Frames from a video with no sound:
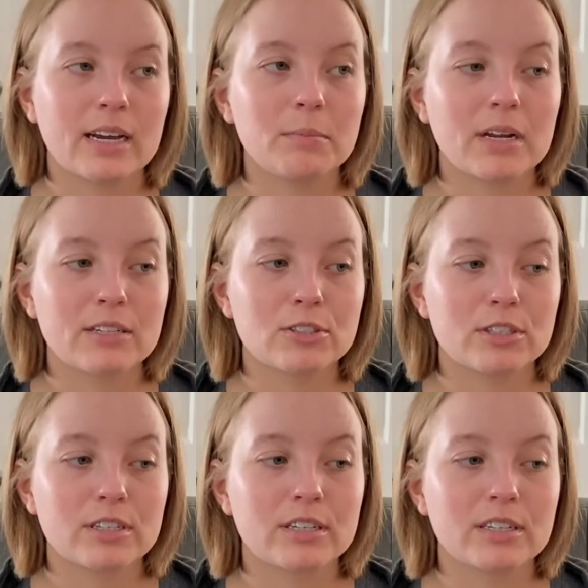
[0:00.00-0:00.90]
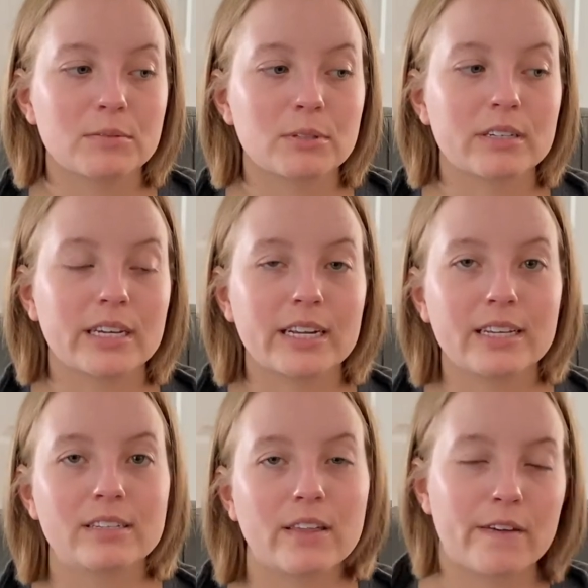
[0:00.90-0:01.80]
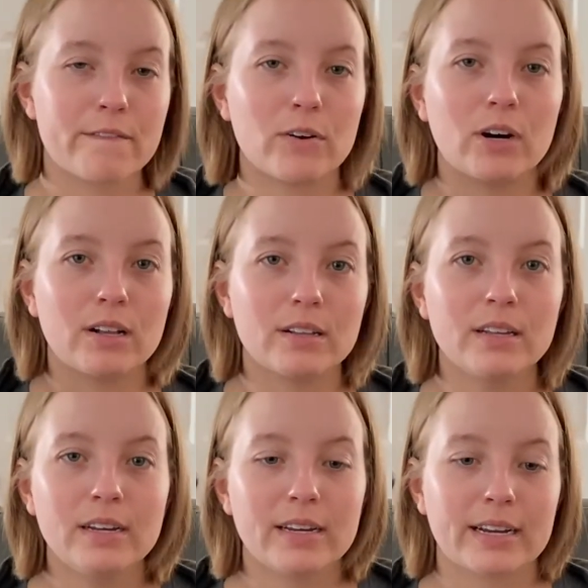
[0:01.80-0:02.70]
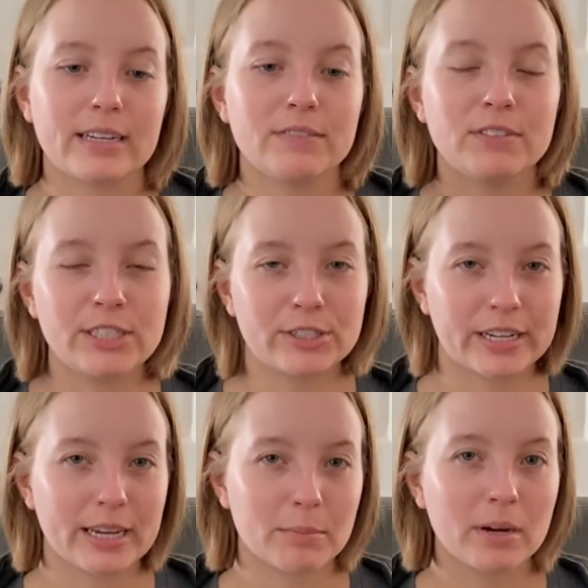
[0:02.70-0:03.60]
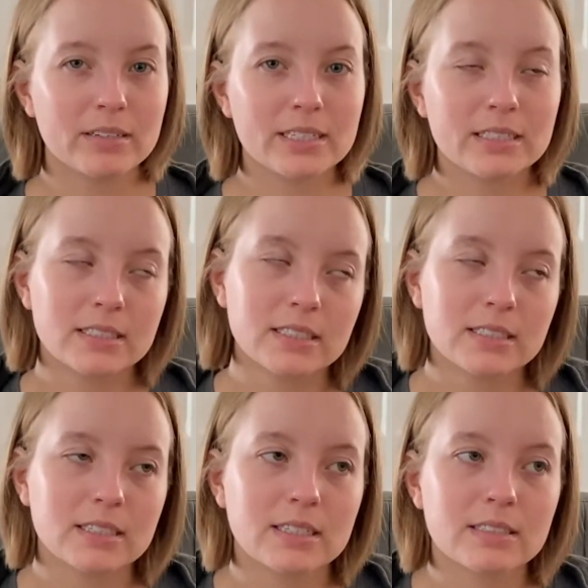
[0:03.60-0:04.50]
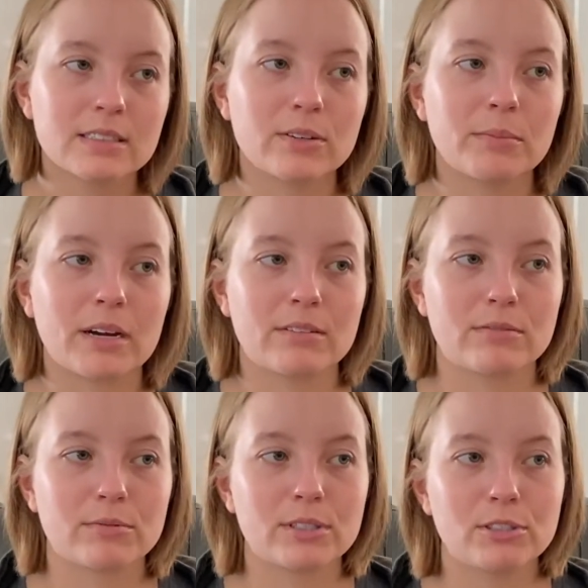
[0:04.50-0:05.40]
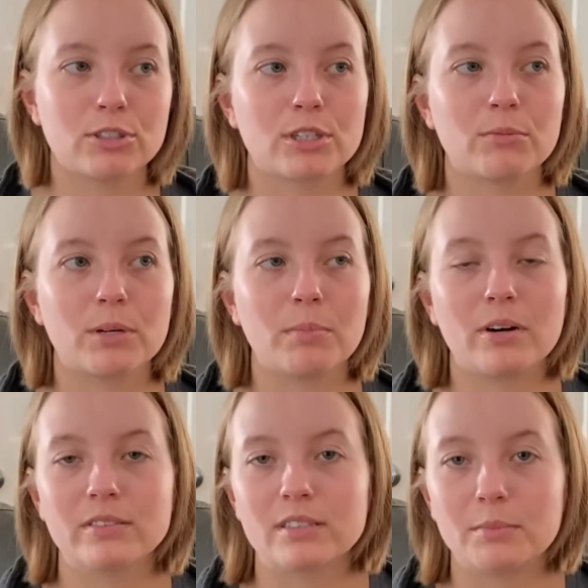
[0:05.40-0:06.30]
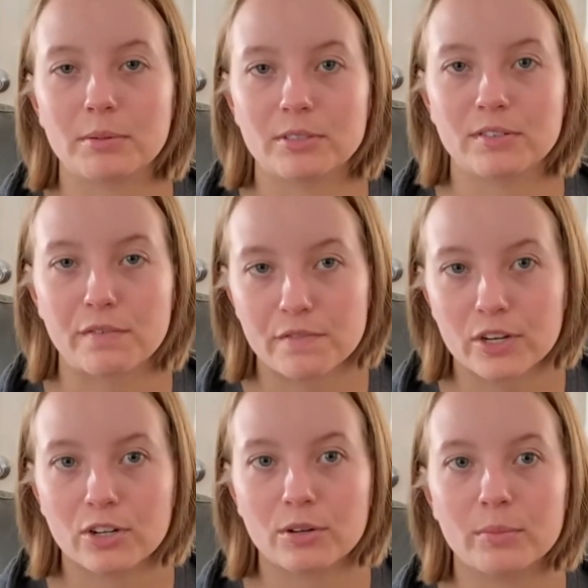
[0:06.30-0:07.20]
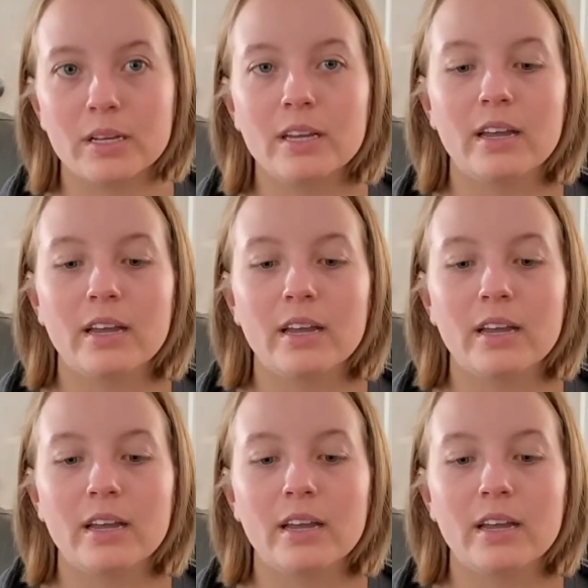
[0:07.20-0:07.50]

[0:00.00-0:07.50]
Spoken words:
I'm not sure because we're getting into the fall kind of deer camp hunting season, so I'm not really sure what Paul's going to be able to film.